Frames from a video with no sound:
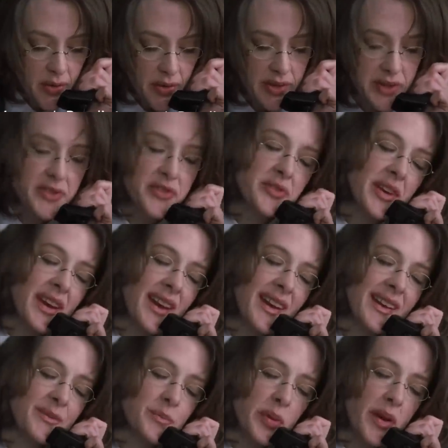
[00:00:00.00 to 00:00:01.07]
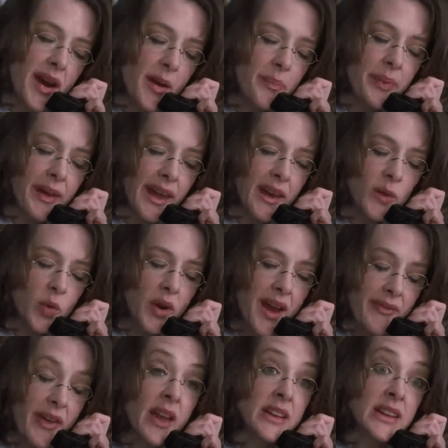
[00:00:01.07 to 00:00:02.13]
Horace Green Prep, and we're
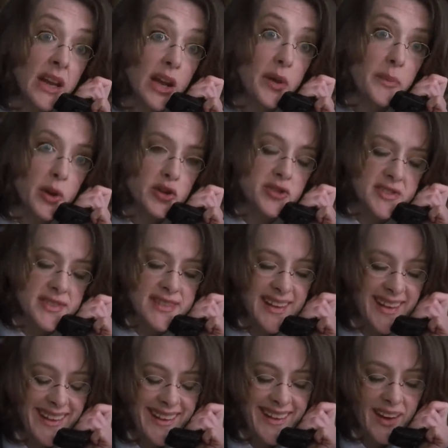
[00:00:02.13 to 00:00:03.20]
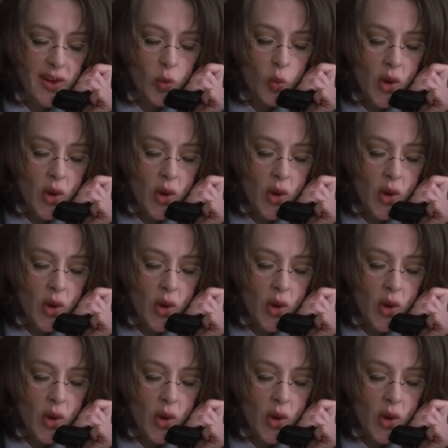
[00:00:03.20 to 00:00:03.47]
having a little emergency here.